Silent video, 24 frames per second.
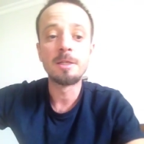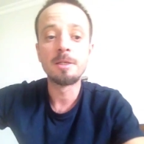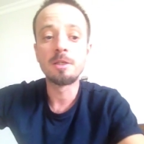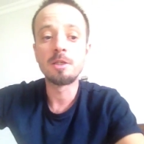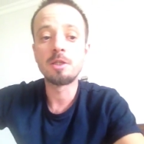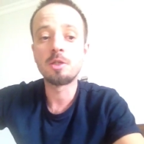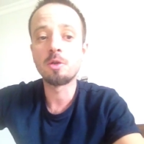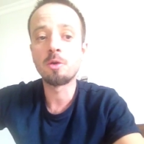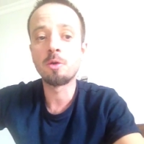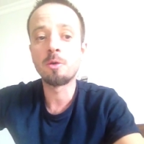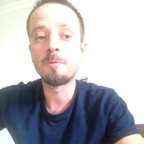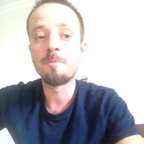
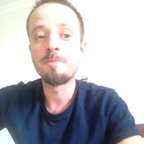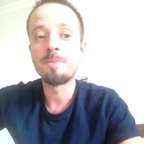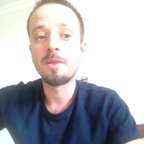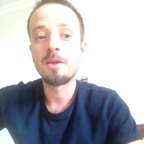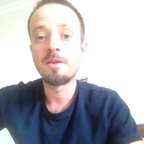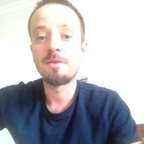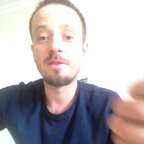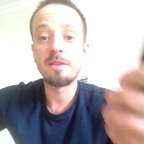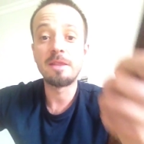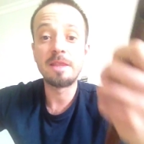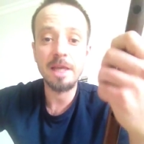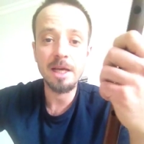so
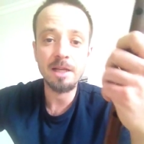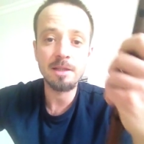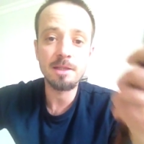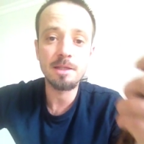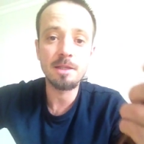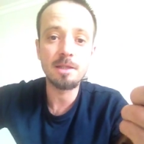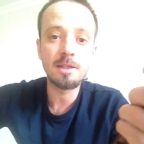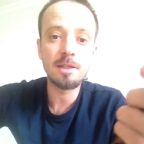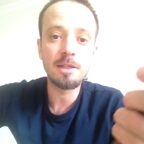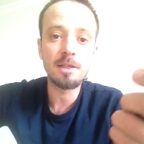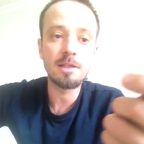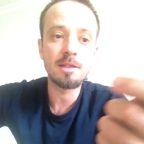the
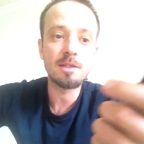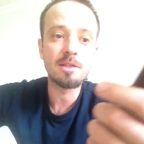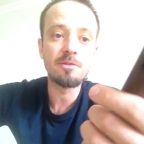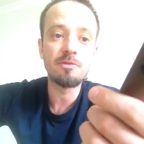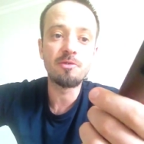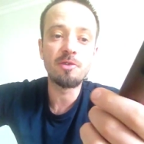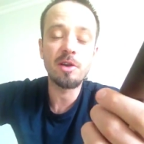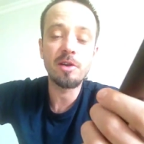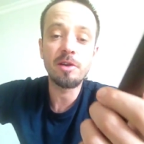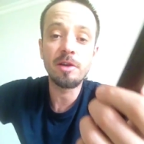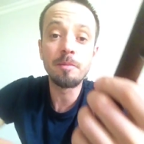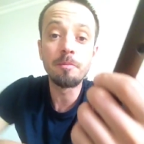density is
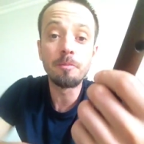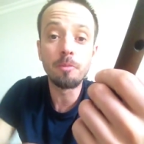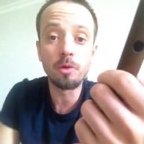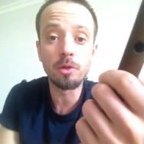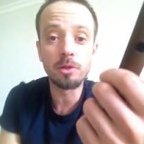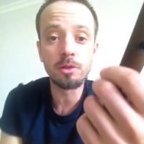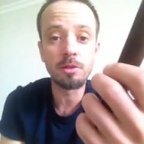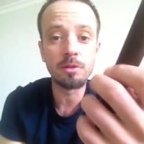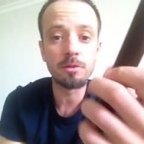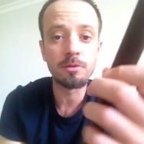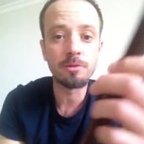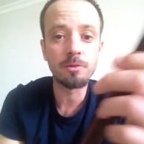very
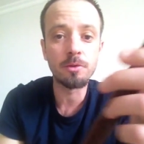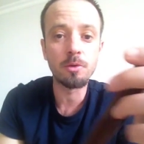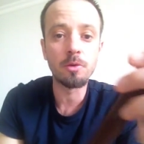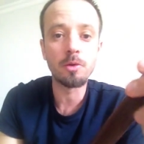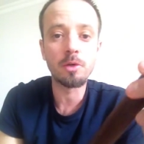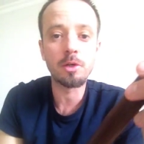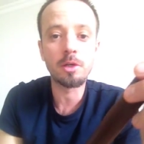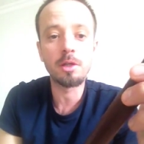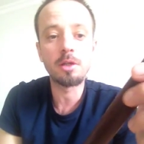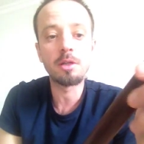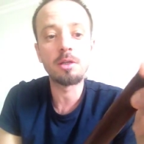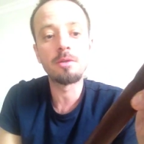important
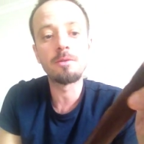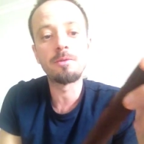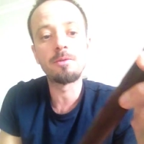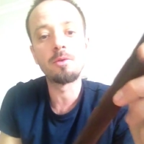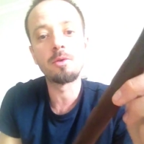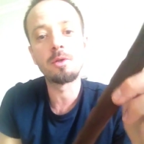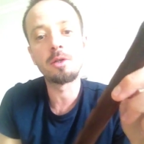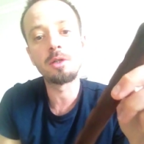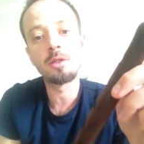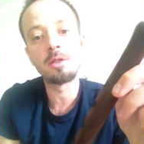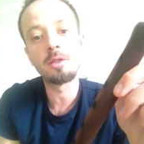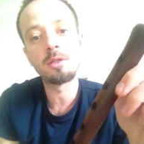for
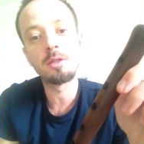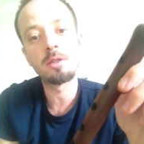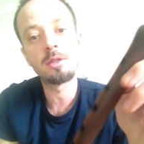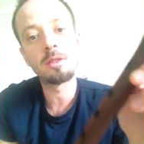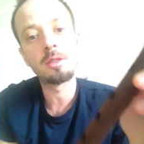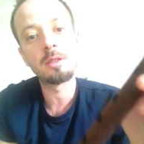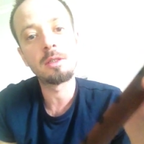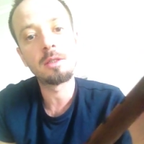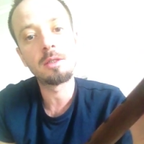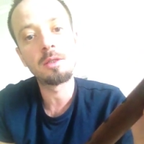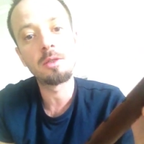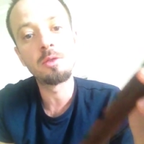for
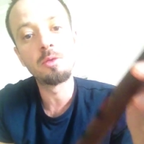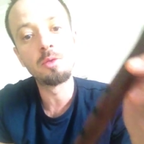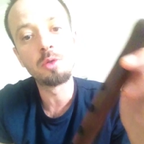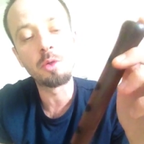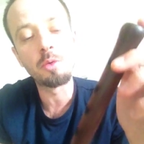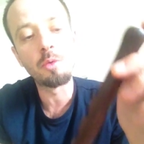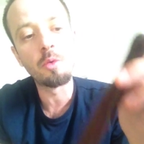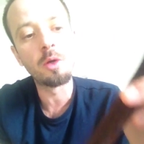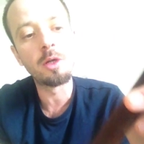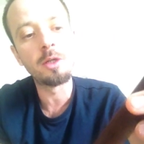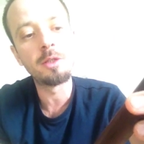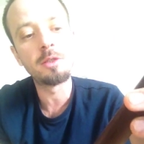uh, good
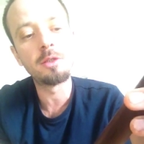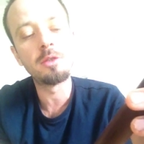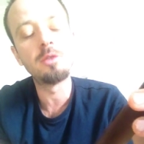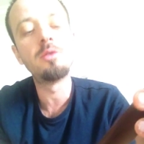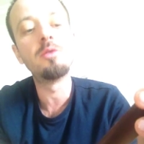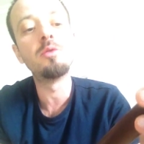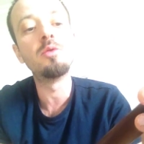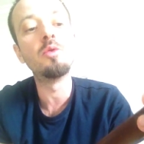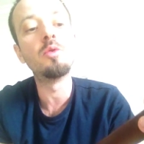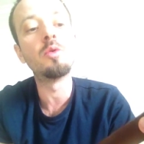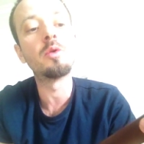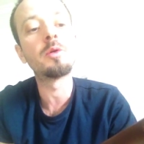quality
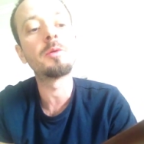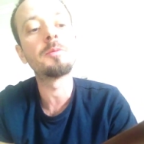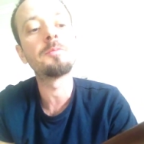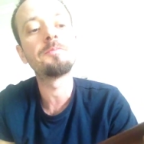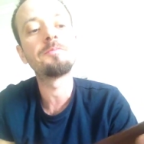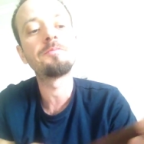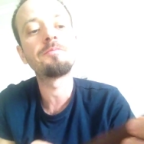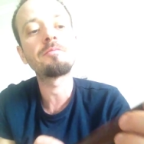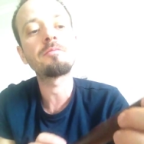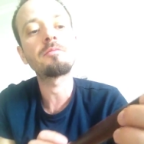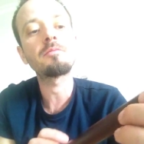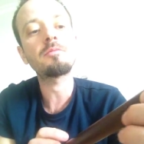duduk
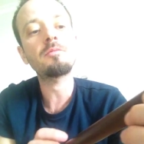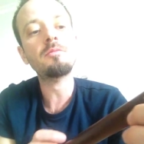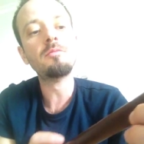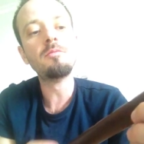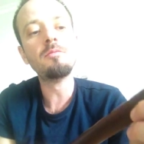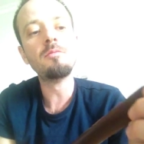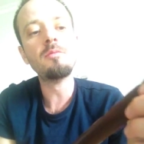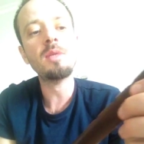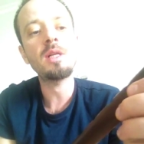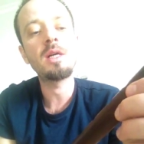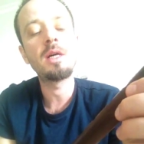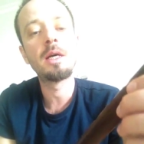
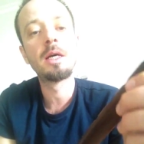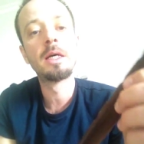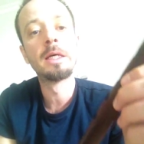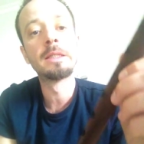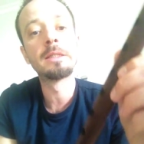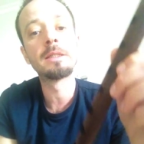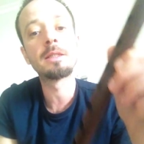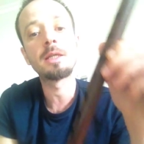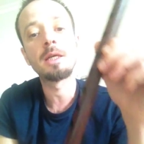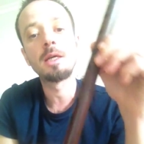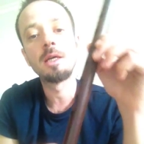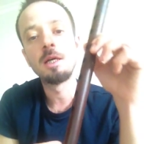
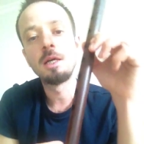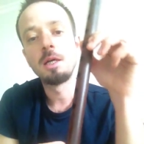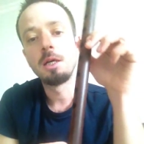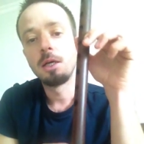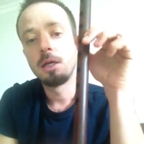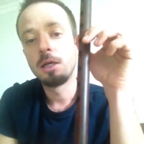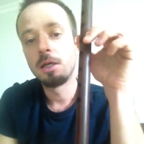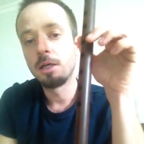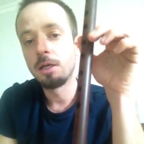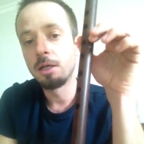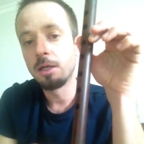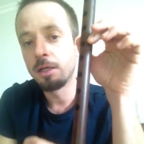and
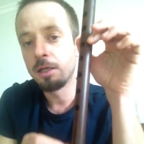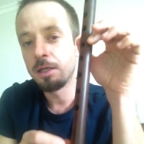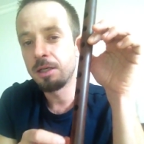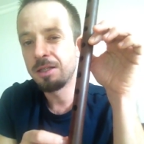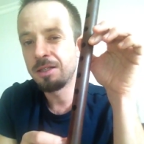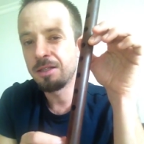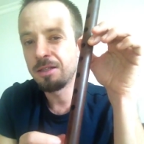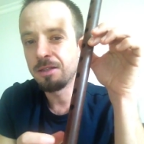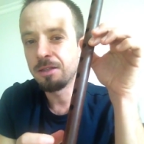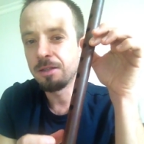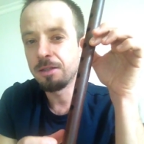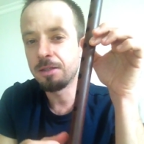uh,
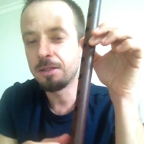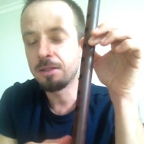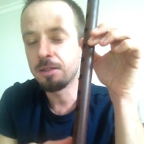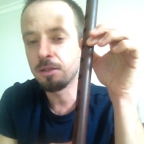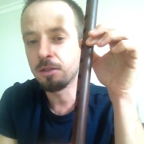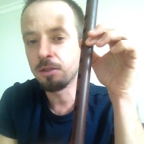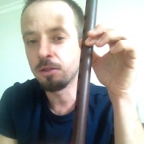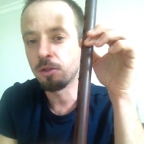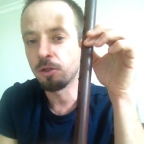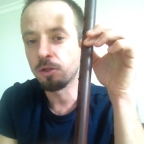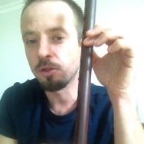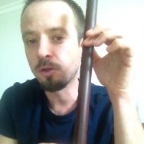it, it's
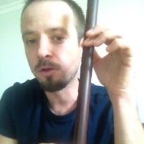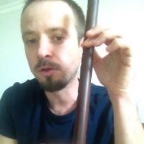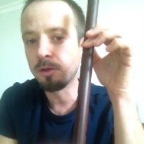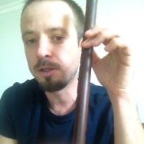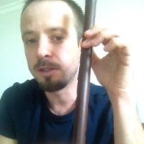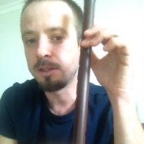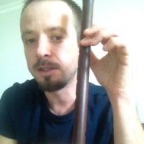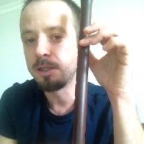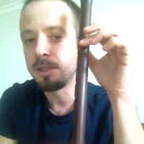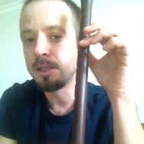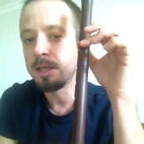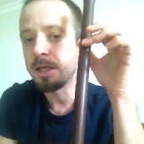not
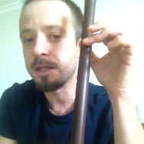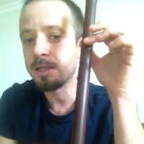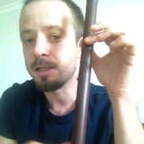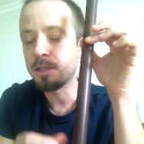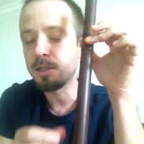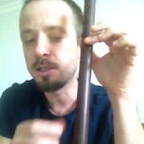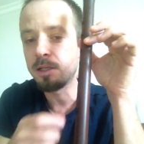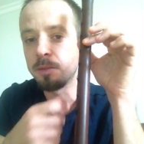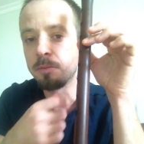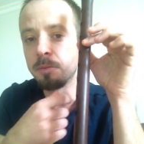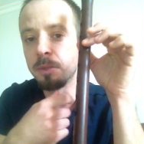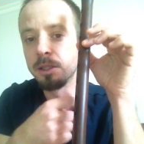only the
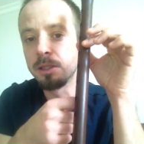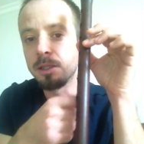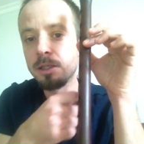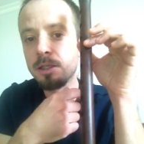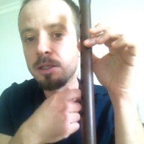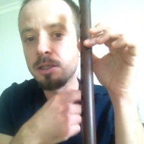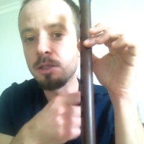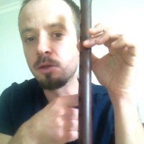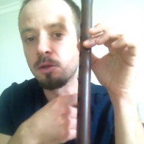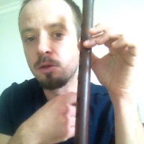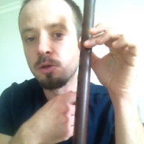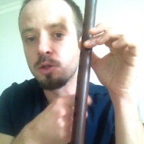density but
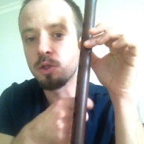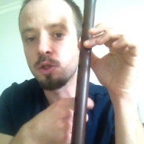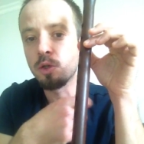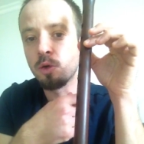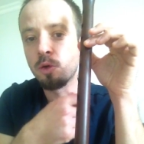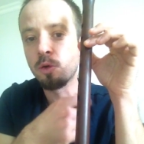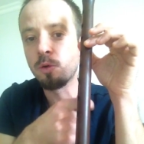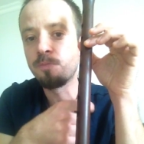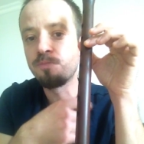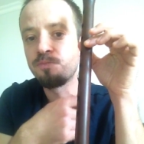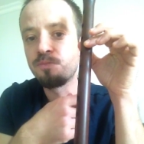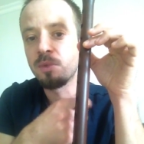it's
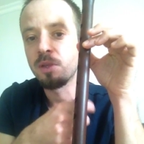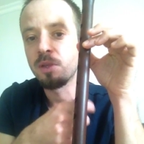also